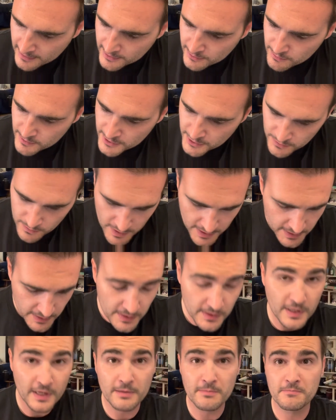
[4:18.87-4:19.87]
which ones
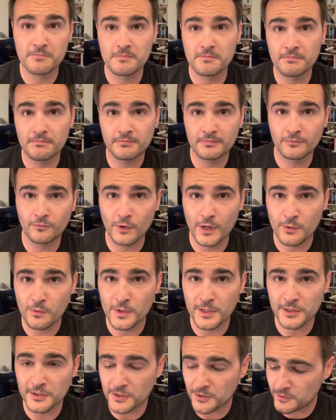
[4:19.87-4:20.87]
that
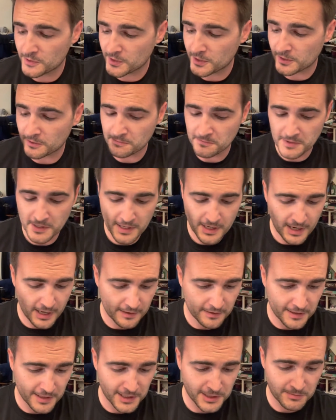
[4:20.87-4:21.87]
RedWing's using at
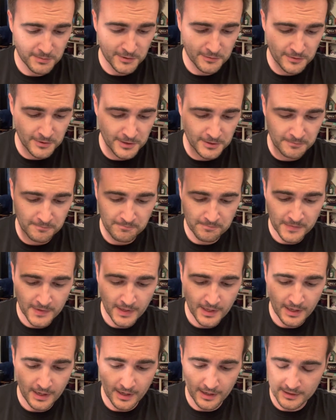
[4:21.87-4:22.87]
the SB Foot
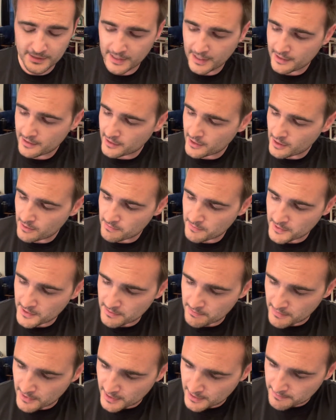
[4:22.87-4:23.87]
Tanning Company,
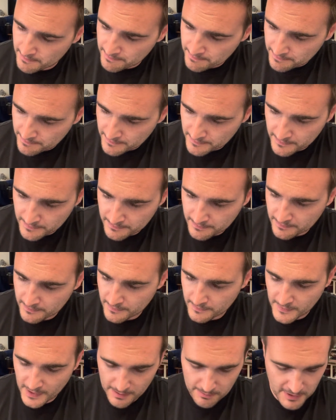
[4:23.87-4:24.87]
but
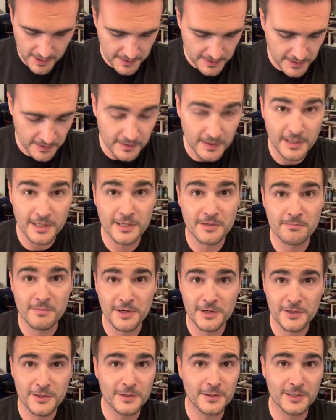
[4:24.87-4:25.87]
I'm guessing they didn't
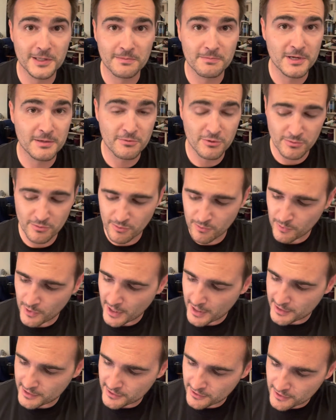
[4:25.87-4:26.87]
mention it because it might be
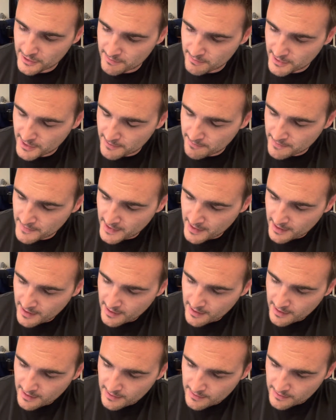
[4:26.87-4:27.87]
proprietary. But
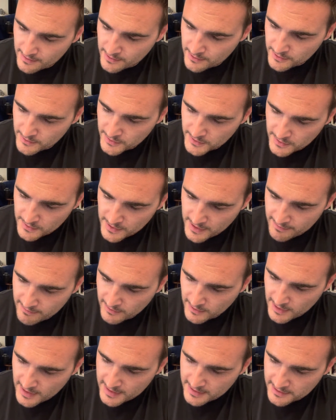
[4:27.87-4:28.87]
those are
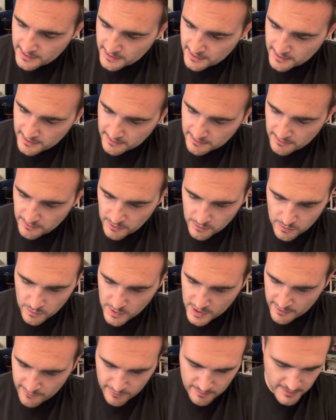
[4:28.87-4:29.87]
nevertheless, or
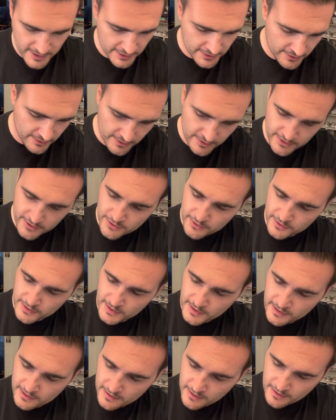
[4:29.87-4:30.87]
whatever mixture they're
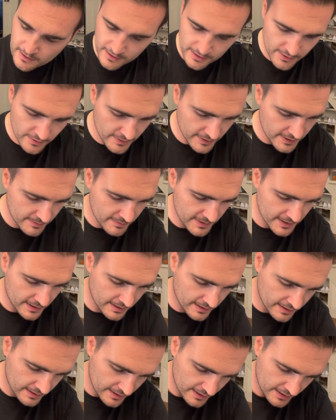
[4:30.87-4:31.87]
using, are going to be
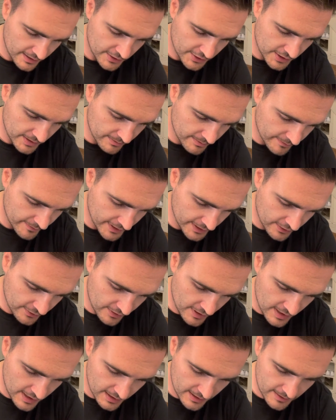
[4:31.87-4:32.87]
shipped via
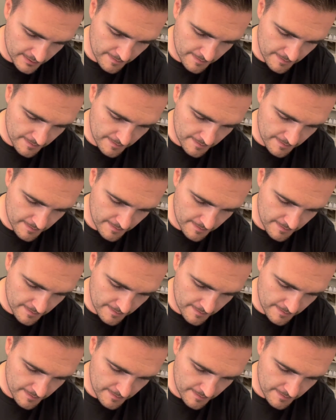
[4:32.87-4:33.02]
truck.